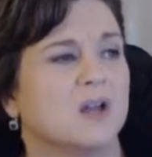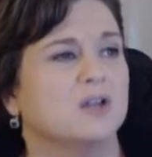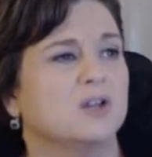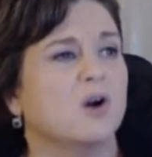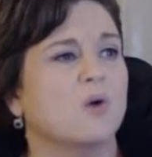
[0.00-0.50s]

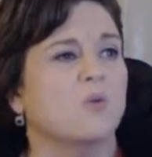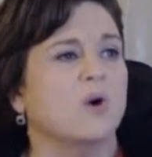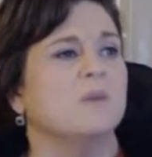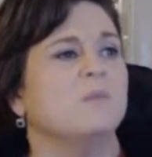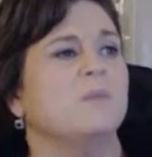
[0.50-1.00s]
Know
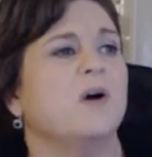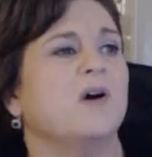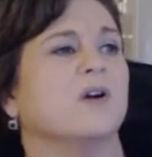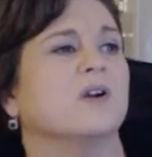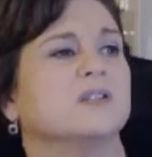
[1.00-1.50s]
what
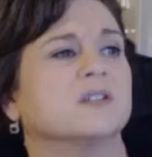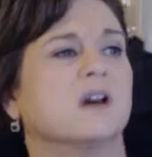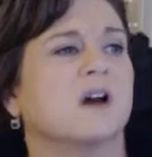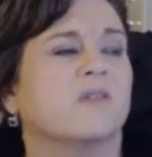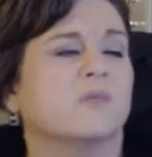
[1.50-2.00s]
part
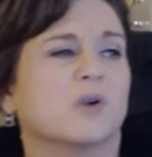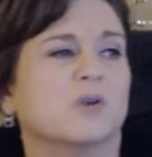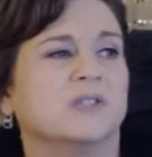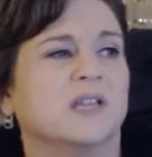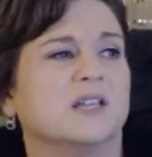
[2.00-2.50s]
of
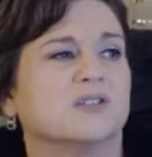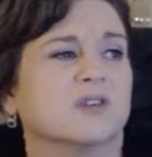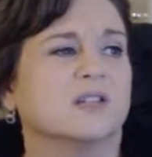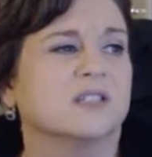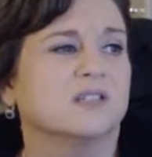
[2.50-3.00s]
proteins are
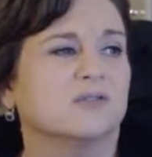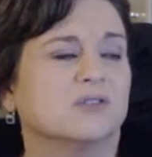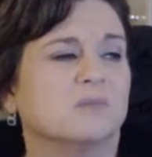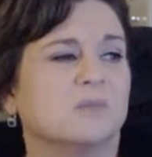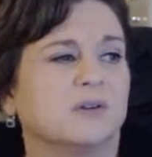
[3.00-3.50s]
considered
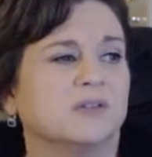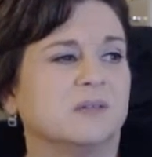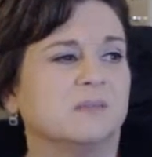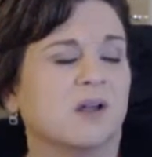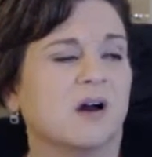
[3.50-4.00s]
the
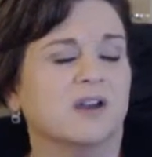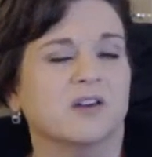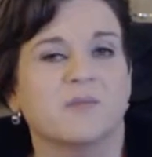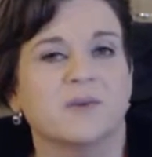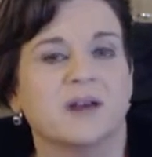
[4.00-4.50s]
building block.
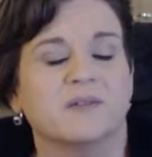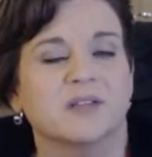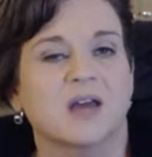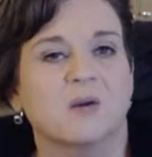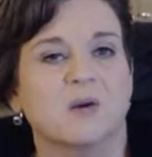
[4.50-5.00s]
Y'all been having
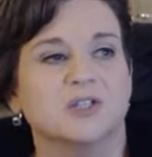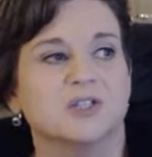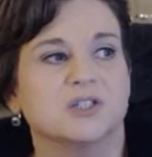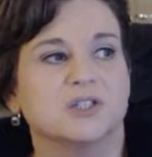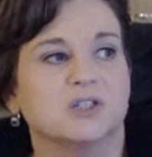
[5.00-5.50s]
that
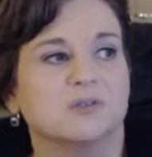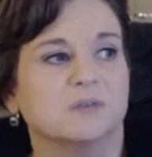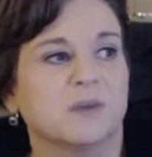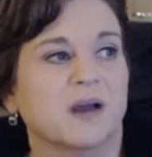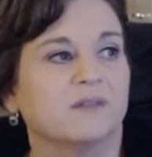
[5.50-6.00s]
question since you were
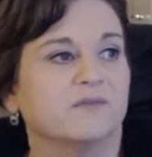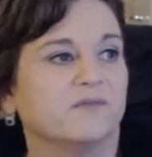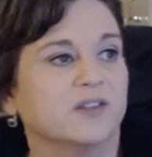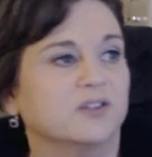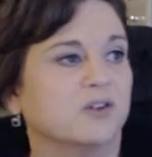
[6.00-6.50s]
about in
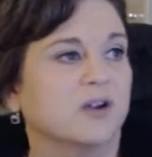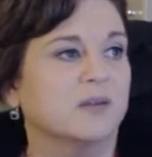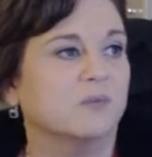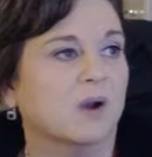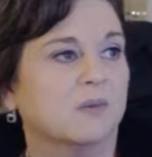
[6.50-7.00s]
5th
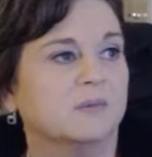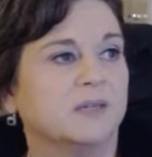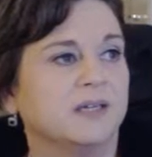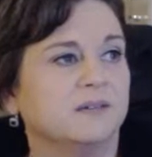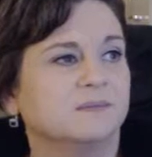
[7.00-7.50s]
grade probably.